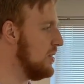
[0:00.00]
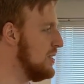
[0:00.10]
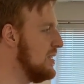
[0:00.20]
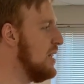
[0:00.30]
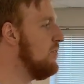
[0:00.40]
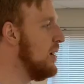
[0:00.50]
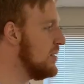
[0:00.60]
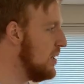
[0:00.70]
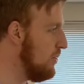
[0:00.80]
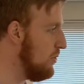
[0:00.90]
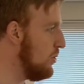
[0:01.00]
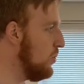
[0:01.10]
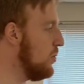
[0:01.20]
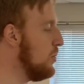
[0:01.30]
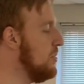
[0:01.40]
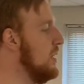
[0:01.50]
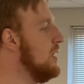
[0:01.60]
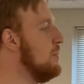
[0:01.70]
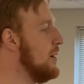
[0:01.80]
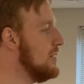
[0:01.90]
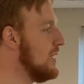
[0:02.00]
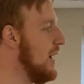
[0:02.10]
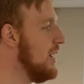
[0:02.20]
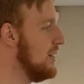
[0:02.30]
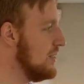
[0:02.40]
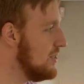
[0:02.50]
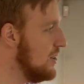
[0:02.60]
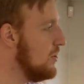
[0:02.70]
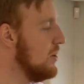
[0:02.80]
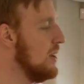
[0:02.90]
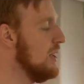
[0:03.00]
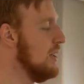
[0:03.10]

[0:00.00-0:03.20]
the steadfast love of the Lord, we're thinking about His kindness. So